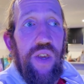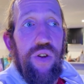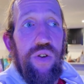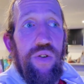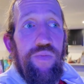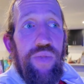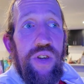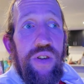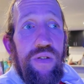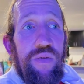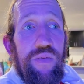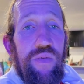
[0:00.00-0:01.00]
It could
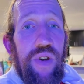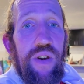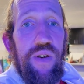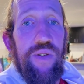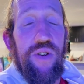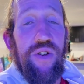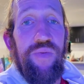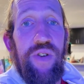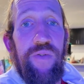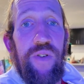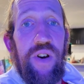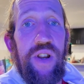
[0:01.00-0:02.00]
be health, could
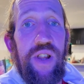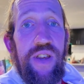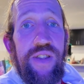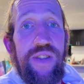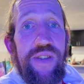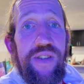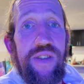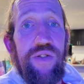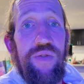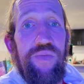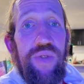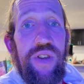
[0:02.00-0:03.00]
be finances,
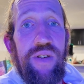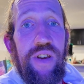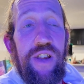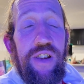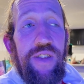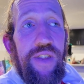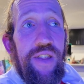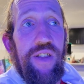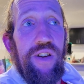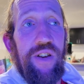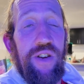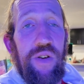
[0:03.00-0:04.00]
could be anything
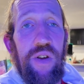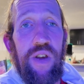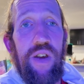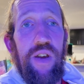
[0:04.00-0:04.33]
like